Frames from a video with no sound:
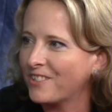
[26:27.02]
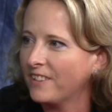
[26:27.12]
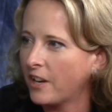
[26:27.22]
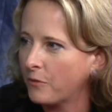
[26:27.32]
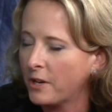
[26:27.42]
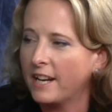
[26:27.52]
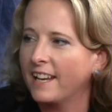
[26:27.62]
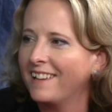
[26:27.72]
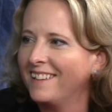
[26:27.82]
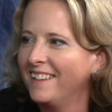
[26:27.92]
a yeah. lot of
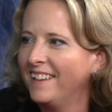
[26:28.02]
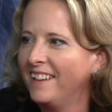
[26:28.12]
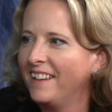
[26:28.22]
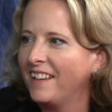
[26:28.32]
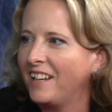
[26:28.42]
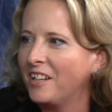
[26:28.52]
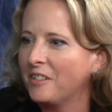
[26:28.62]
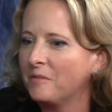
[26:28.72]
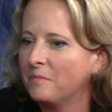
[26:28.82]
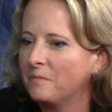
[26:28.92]
reading. Yeah.
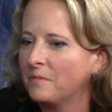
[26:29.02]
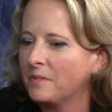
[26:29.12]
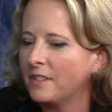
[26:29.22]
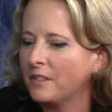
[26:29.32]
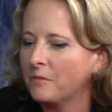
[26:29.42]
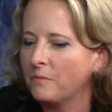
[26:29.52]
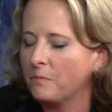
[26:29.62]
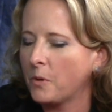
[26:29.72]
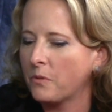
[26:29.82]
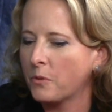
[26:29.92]
Um, uh,
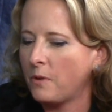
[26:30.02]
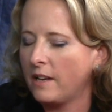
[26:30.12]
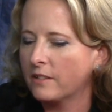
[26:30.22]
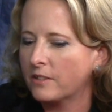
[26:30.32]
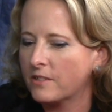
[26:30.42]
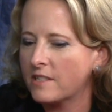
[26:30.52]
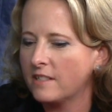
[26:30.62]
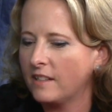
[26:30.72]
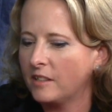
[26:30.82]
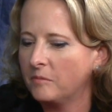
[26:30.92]
both the Wilders
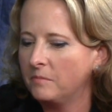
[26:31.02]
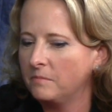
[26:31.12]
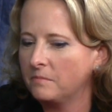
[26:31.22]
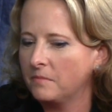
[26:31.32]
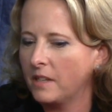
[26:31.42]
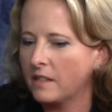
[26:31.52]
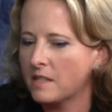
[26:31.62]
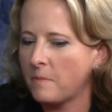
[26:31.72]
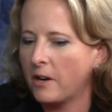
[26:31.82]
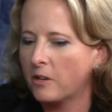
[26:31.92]
um, had
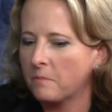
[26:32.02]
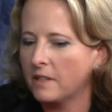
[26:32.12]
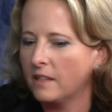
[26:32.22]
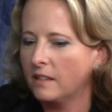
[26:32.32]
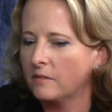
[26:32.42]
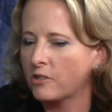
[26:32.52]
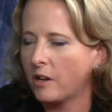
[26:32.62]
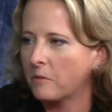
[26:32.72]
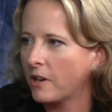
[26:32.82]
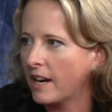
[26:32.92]
inspired me,
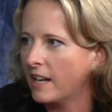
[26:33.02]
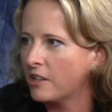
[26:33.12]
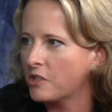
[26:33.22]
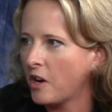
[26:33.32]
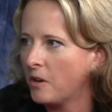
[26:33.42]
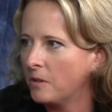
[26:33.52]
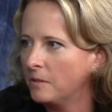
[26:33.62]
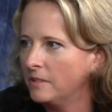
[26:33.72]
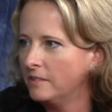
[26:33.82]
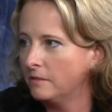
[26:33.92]
Shawn McCraney's show,
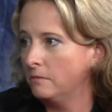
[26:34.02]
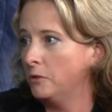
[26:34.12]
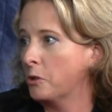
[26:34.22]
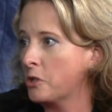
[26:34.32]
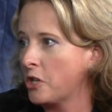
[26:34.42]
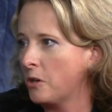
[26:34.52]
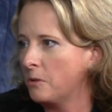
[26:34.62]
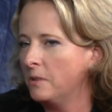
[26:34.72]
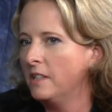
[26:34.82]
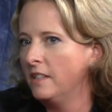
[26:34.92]
your
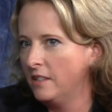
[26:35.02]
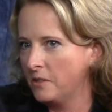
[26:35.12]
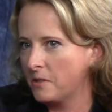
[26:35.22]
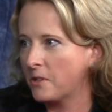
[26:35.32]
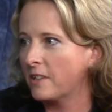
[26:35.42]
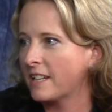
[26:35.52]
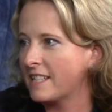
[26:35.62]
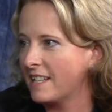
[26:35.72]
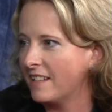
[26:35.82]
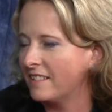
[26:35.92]
show to a certain
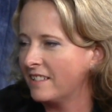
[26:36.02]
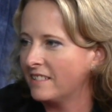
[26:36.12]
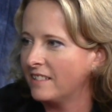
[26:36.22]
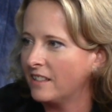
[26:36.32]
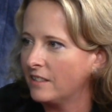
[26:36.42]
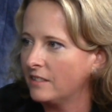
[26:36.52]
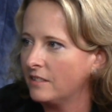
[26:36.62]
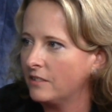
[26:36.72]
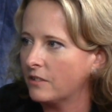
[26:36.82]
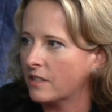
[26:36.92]
extent, and uh,
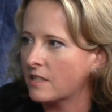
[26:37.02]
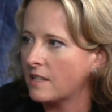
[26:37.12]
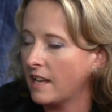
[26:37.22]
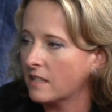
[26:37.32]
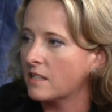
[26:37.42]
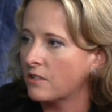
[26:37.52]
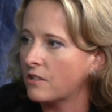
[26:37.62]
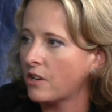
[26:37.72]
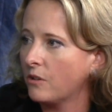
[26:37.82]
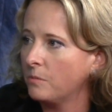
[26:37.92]
Doris Hanson's
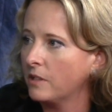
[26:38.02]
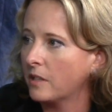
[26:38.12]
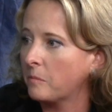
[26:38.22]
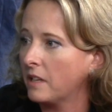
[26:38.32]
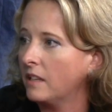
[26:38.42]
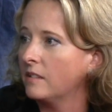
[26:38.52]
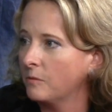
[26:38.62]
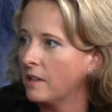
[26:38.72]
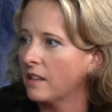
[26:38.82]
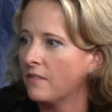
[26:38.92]
show, the Polygamy, Polygamy
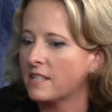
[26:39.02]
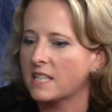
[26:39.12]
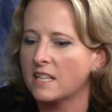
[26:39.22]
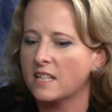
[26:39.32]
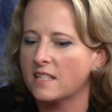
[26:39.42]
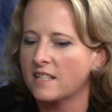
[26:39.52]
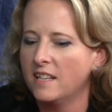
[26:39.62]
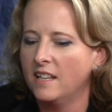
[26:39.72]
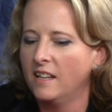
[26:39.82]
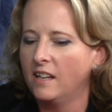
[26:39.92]
What, Love, Is, This.
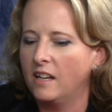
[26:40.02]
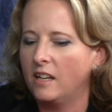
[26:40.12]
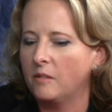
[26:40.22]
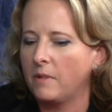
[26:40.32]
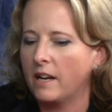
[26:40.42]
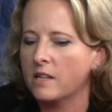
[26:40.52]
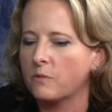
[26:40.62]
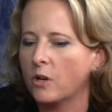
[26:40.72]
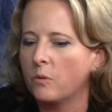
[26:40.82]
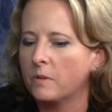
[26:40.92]
this uh, my eyes
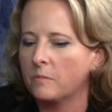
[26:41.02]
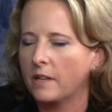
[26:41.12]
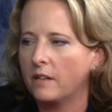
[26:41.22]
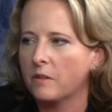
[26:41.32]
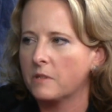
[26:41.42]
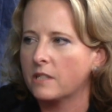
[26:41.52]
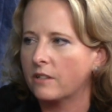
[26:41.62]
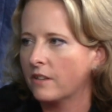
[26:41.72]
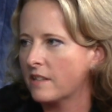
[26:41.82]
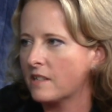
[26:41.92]
were opened by all the
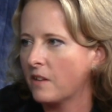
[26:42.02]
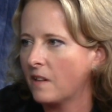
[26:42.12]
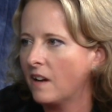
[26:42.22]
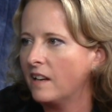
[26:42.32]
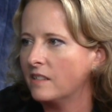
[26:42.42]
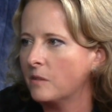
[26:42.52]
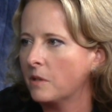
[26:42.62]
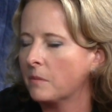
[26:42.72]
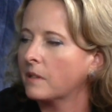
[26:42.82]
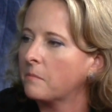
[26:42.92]
material that's online to be
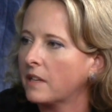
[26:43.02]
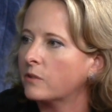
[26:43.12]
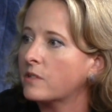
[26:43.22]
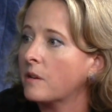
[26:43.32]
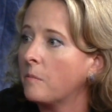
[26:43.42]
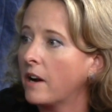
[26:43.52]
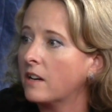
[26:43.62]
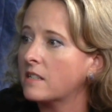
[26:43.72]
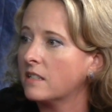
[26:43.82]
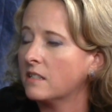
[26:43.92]
able to make those
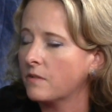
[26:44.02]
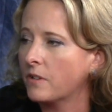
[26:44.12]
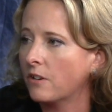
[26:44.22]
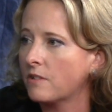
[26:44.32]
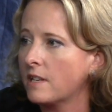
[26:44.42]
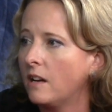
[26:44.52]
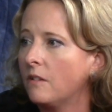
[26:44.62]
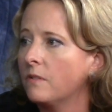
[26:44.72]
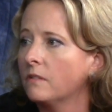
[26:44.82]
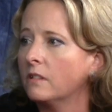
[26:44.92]
comparisons for
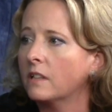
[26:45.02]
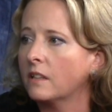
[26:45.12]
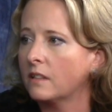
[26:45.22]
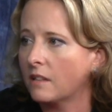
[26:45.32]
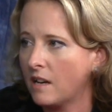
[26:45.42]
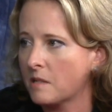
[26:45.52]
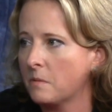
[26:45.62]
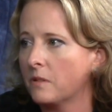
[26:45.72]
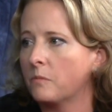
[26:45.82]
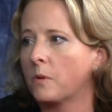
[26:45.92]
yourself. Look at the
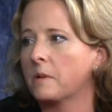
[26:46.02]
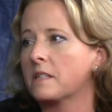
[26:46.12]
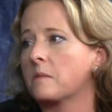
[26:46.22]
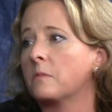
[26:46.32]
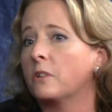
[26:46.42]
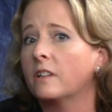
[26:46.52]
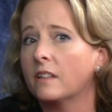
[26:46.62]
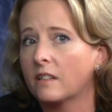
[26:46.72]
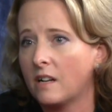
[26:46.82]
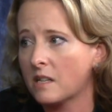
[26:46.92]
Gospel of Mormonism, look
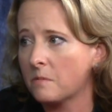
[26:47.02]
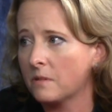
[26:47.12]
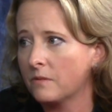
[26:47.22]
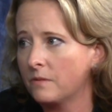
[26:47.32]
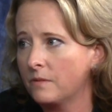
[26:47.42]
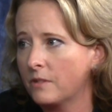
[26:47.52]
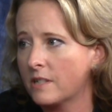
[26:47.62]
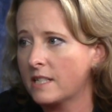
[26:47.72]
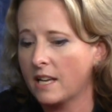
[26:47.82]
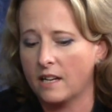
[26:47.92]
at the Gospel of
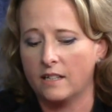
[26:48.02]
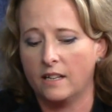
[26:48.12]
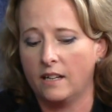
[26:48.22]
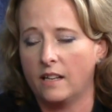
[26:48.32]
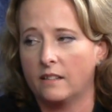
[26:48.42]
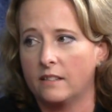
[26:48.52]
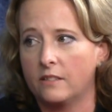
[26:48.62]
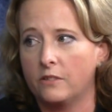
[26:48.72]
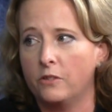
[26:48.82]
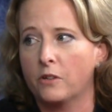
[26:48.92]
Christianity, and
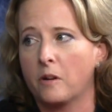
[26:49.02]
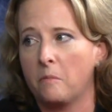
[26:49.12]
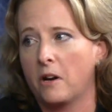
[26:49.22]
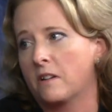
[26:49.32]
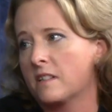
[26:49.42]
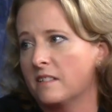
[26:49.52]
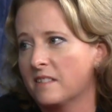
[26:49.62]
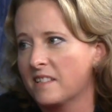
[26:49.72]
do your comparisons.